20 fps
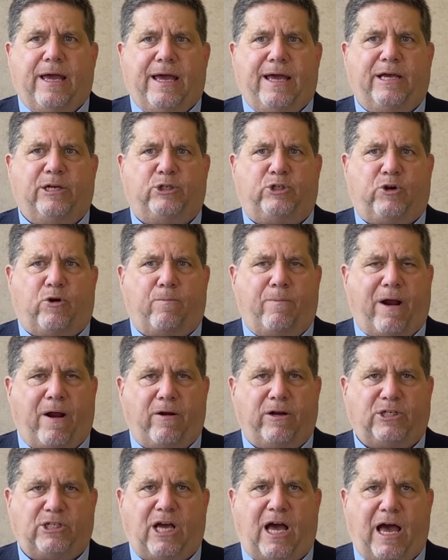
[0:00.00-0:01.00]
is your
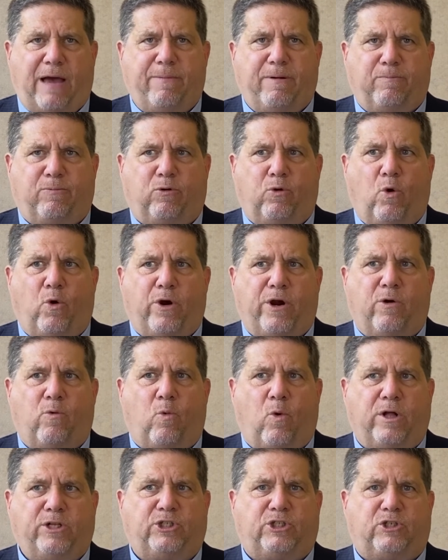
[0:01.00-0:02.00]
maritime employer
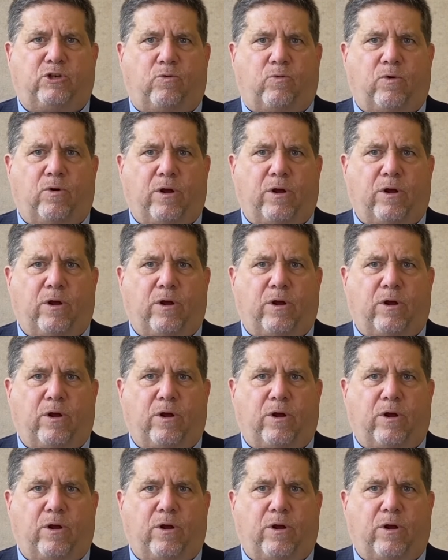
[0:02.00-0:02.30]
wants